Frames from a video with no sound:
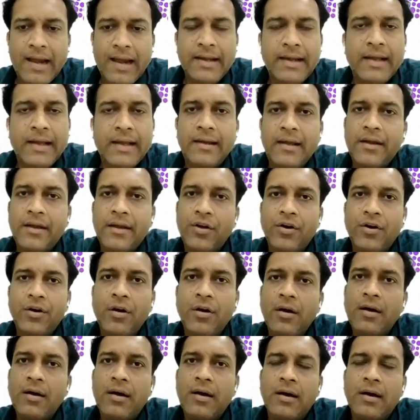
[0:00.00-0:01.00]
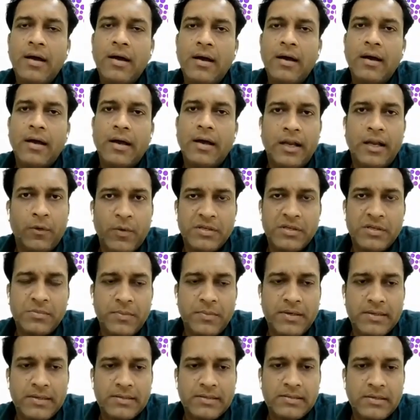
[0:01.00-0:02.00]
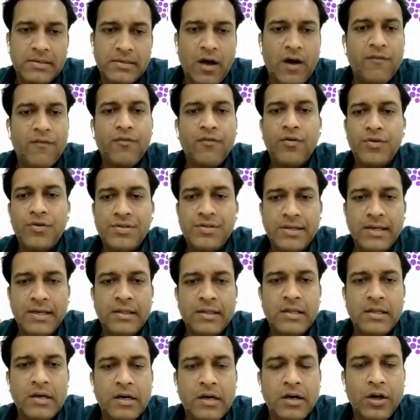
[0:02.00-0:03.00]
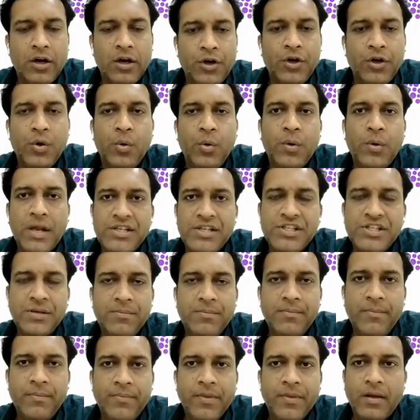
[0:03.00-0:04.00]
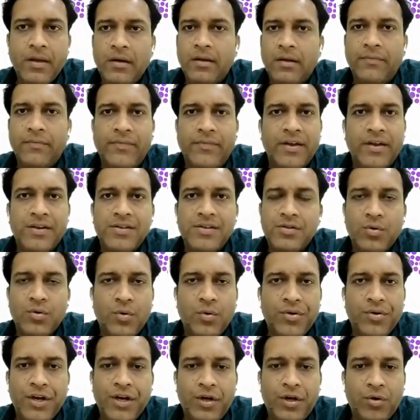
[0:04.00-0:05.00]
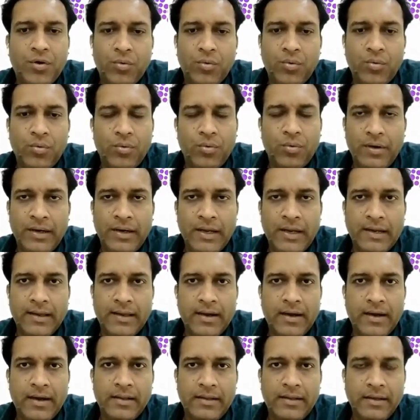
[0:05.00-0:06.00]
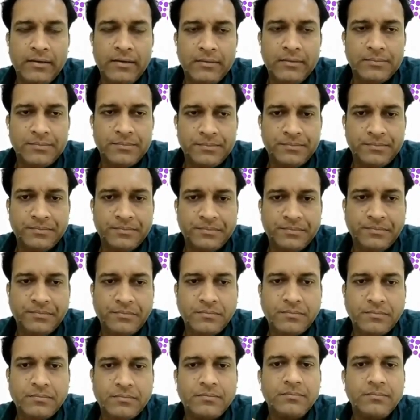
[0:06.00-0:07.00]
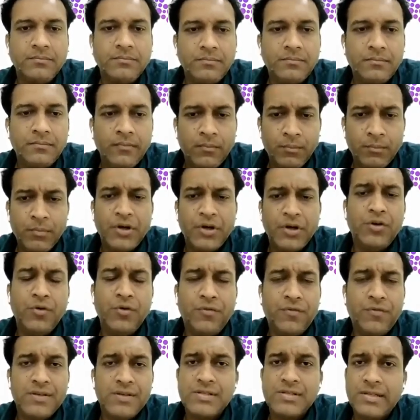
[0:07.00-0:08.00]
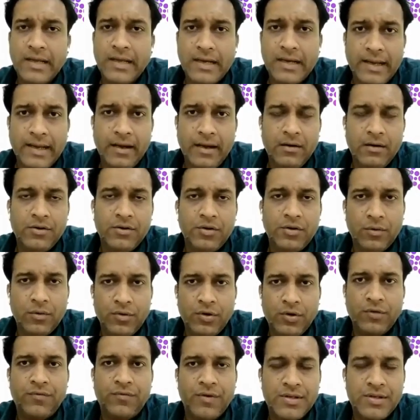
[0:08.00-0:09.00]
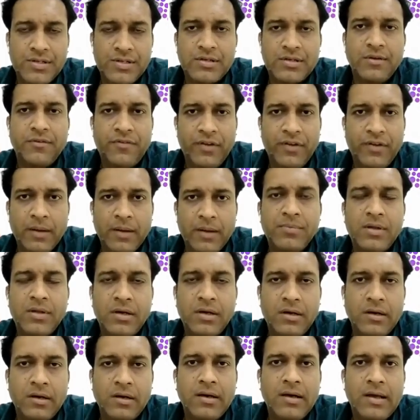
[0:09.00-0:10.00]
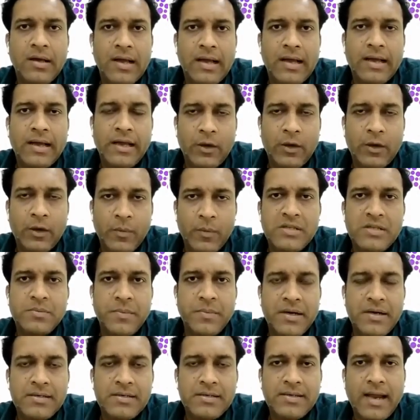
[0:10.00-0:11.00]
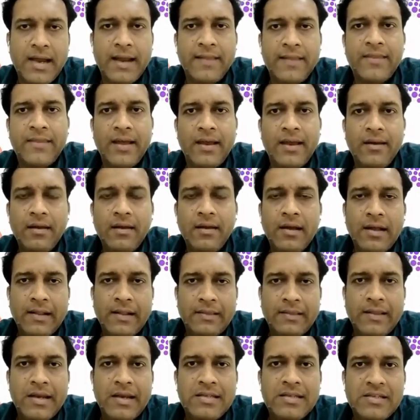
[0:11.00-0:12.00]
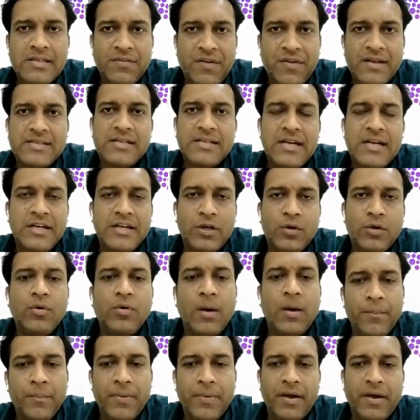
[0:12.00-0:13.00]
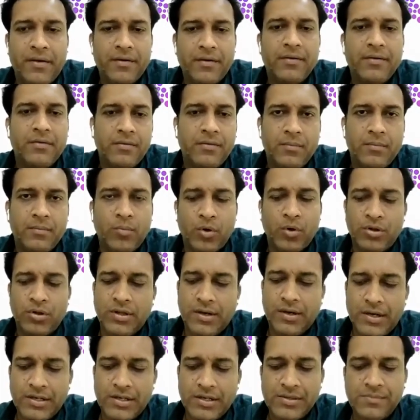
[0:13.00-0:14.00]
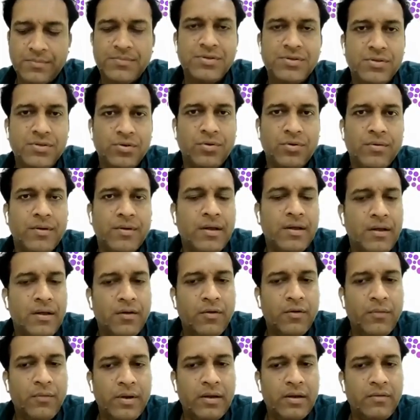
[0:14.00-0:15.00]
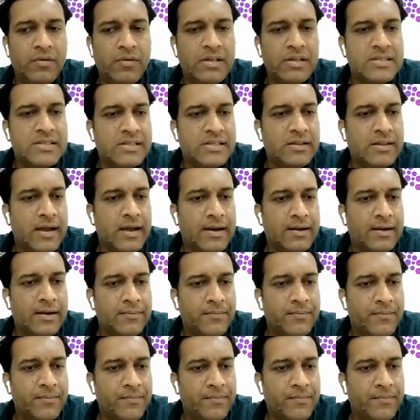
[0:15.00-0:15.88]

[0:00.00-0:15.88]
and declare your investments. Of course, in the new regime, there is no need to declare anything, but you first declare, you first fill up the investments, and then there is a facility to compare both the regimes. So we'll see that.